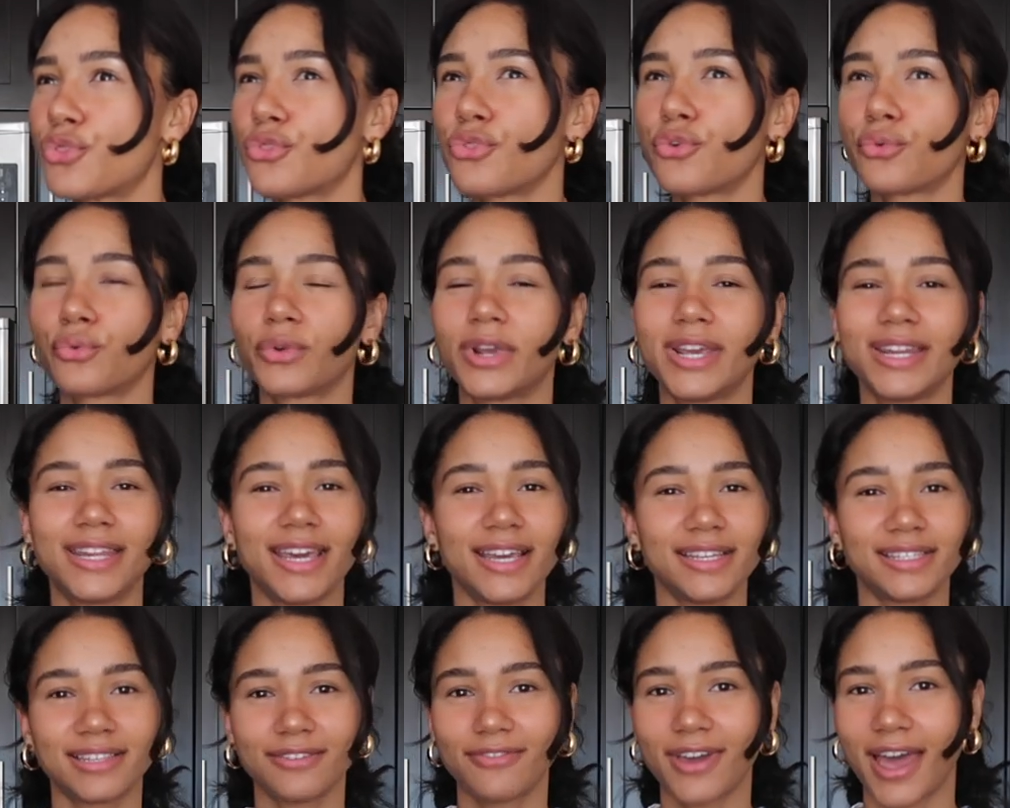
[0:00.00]
3
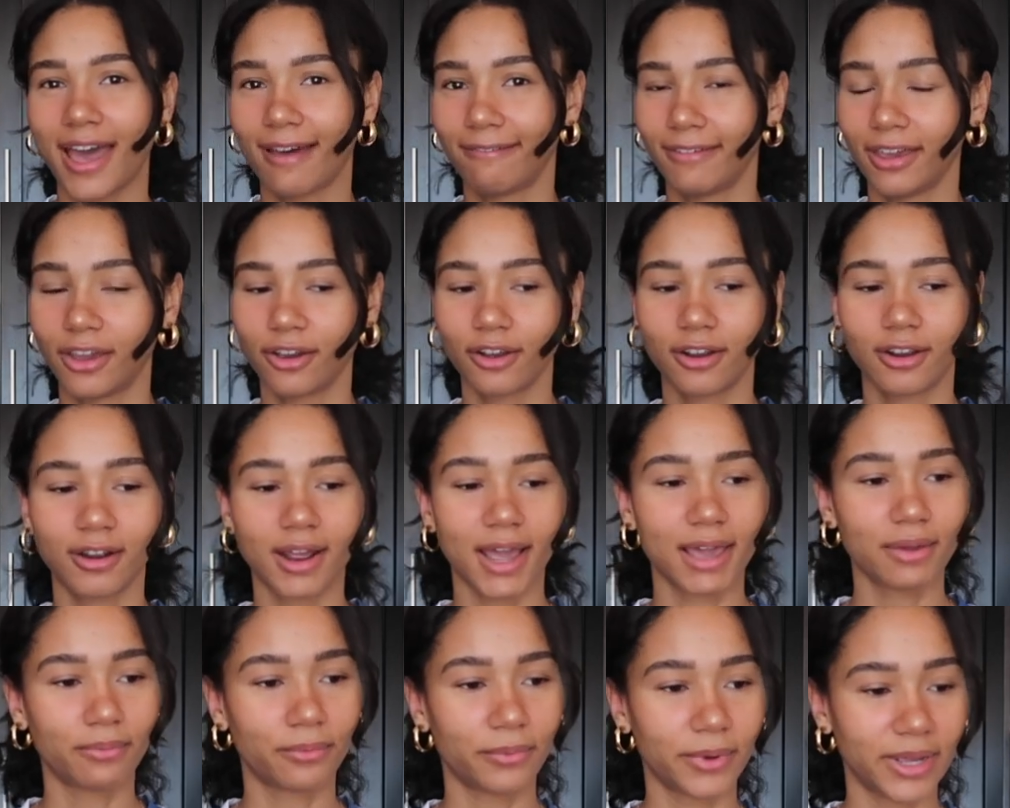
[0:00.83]
days of having her,
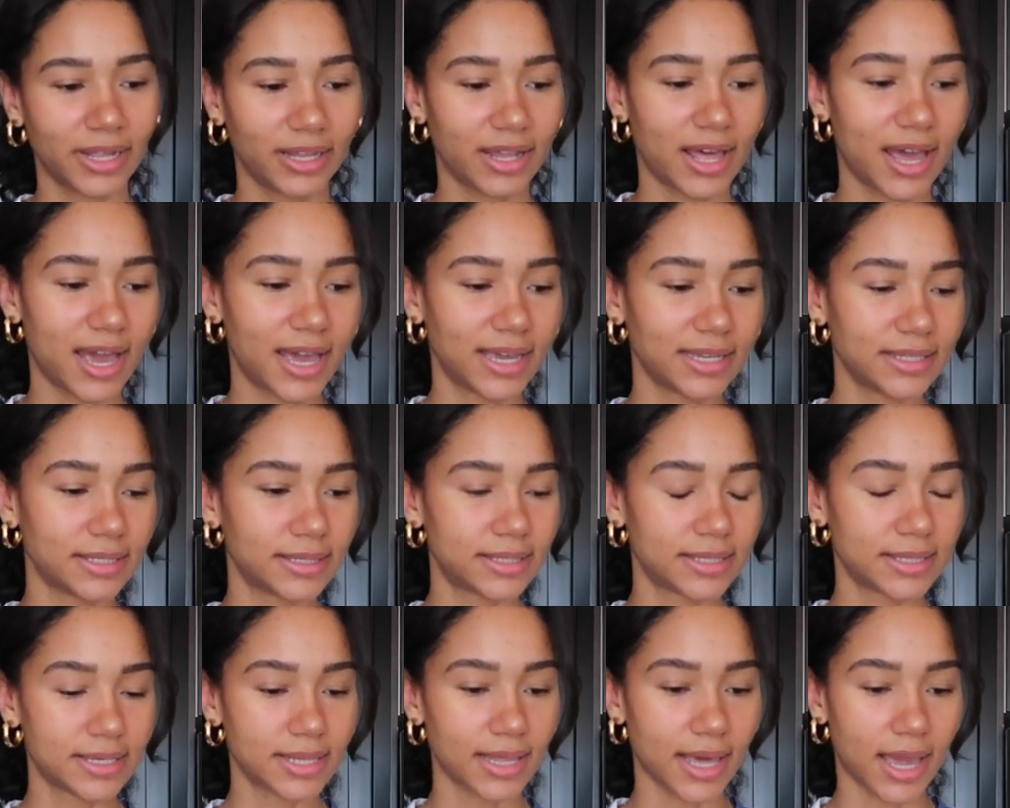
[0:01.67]
I
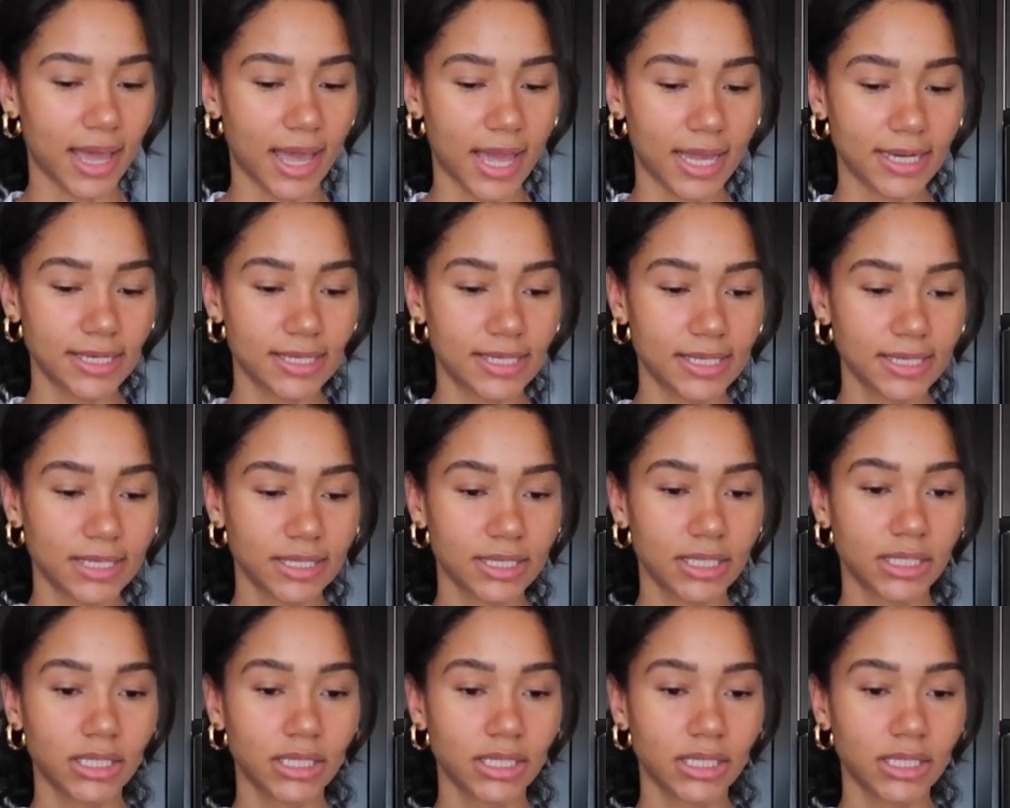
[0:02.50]
realized that